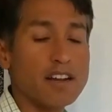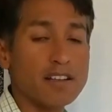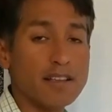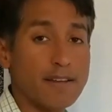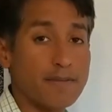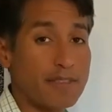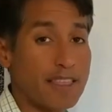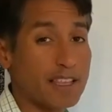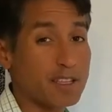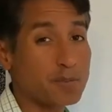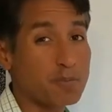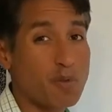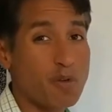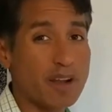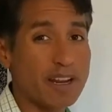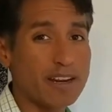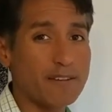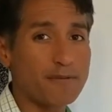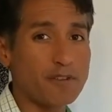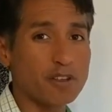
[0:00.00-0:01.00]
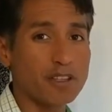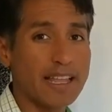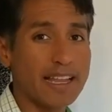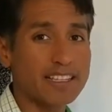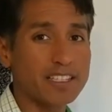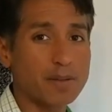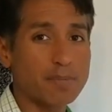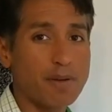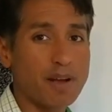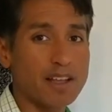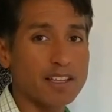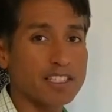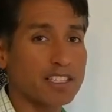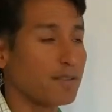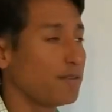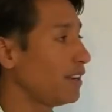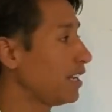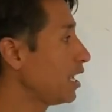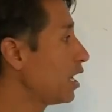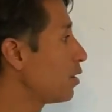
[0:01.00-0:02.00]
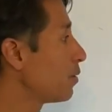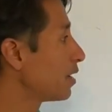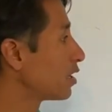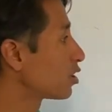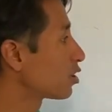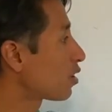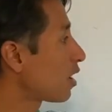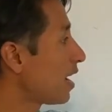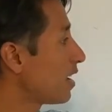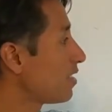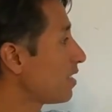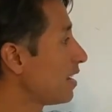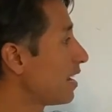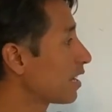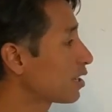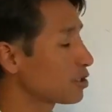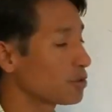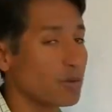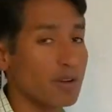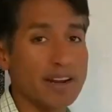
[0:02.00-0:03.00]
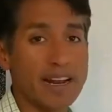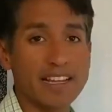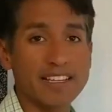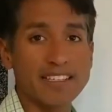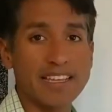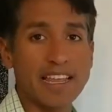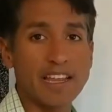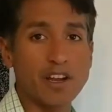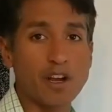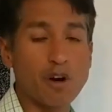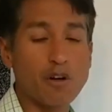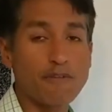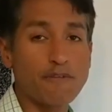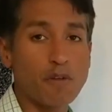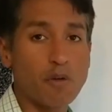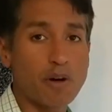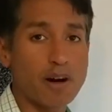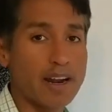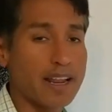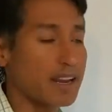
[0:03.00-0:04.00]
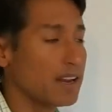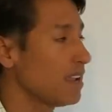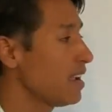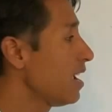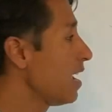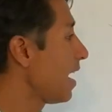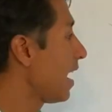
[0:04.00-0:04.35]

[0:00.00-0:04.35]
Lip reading: At this point, if you'd like to pause the video and try the next one, I say go for it.